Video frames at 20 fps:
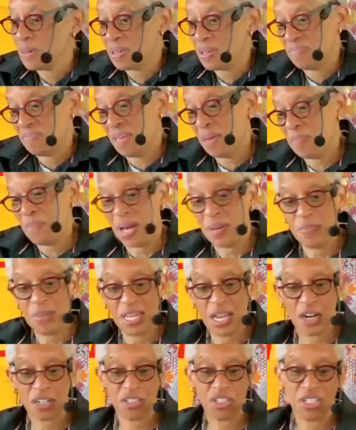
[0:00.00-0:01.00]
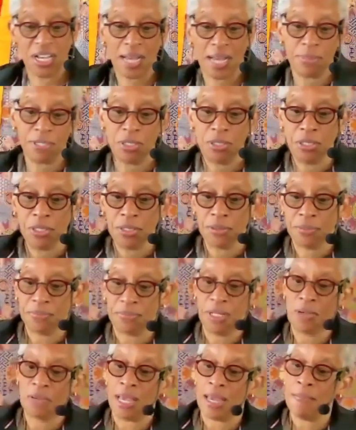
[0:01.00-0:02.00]
That might be our job to do.
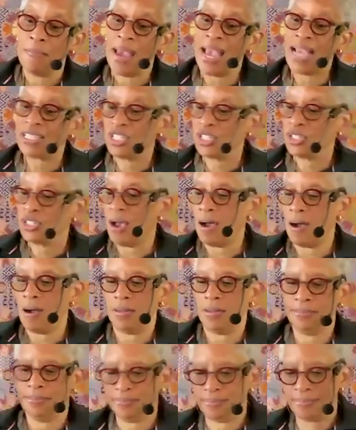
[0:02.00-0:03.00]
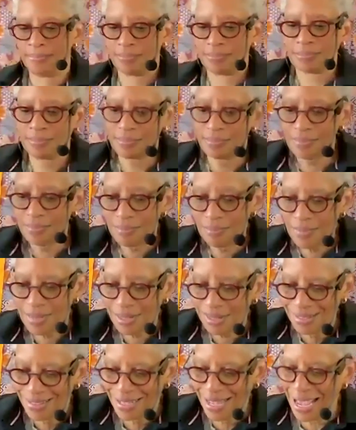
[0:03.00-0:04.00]
Okay, back to y'all.
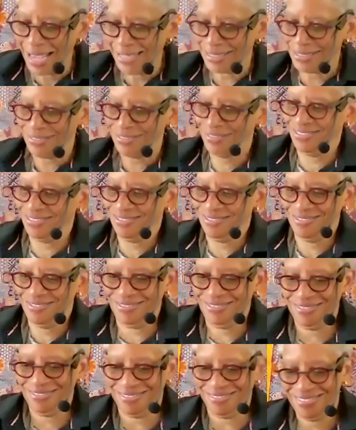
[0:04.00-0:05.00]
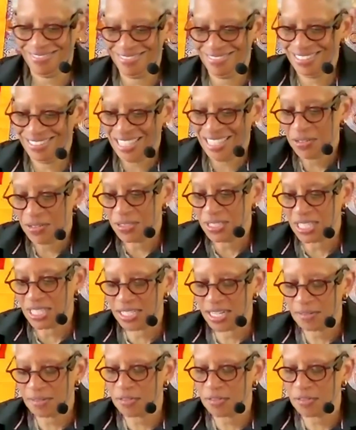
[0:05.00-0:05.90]
Okay, which I never